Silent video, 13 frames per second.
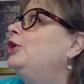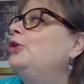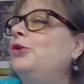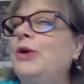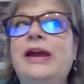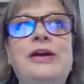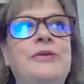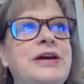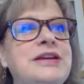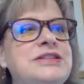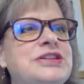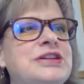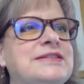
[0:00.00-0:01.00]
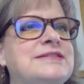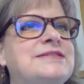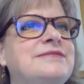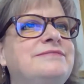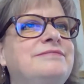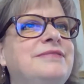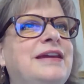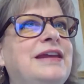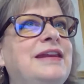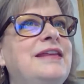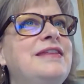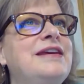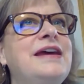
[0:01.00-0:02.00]
Great questions.
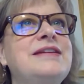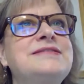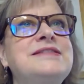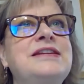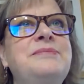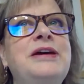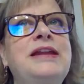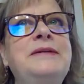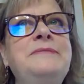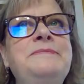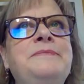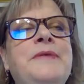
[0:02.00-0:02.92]
Anything else, anybody?